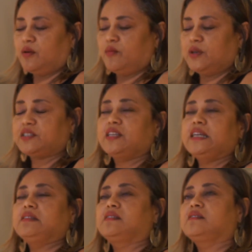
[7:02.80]
which
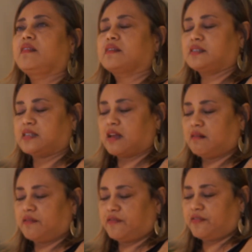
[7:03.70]
is the
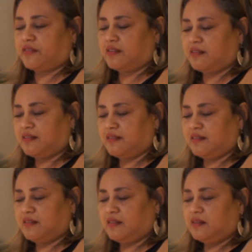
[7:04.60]
self.
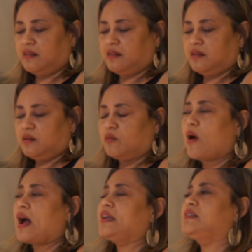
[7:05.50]

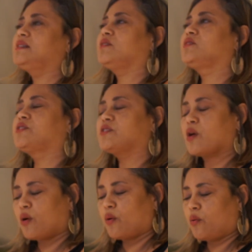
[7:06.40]
Why is it
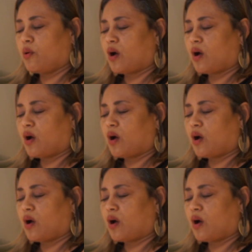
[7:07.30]
so